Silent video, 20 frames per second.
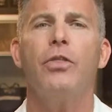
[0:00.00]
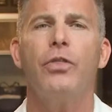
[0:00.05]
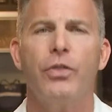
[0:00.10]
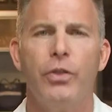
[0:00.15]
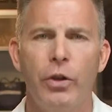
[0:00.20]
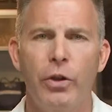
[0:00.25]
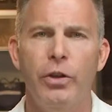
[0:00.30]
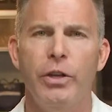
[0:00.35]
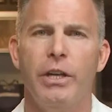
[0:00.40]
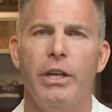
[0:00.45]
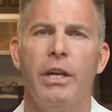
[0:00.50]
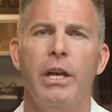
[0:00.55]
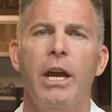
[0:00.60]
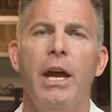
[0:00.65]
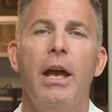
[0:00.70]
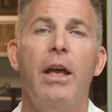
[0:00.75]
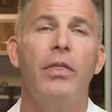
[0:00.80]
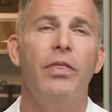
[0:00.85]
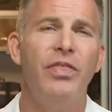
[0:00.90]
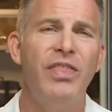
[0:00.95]
30,
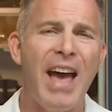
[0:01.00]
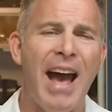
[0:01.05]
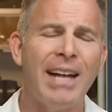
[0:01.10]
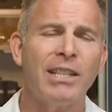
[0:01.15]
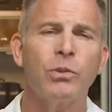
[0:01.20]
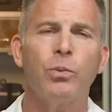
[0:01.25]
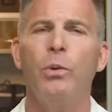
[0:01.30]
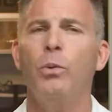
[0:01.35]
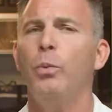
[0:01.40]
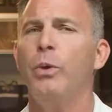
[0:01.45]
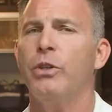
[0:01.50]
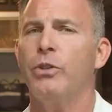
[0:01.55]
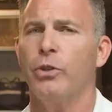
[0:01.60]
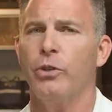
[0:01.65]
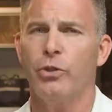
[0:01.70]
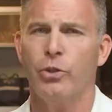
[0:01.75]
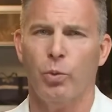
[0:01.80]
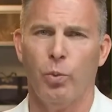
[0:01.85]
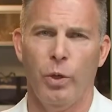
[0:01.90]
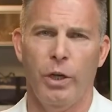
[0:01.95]
that's when we
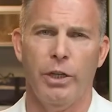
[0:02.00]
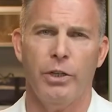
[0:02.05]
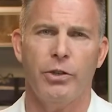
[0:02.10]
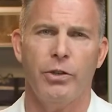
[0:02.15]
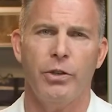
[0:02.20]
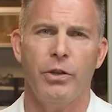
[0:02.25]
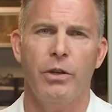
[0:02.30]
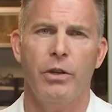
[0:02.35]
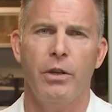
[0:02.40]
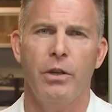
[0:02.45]
should switch.